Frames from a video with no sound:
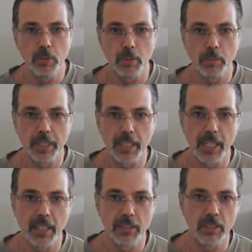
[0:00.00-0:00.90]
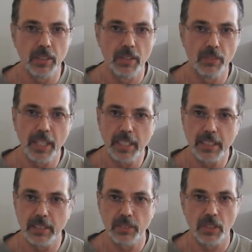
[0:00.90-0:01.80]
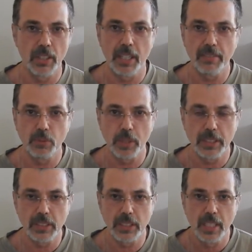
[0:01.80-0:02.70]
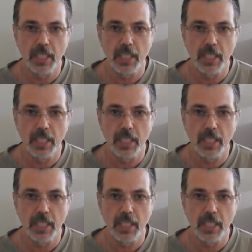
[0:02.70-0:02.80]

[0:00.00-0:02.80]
when we encounter our relatives, our loved ones,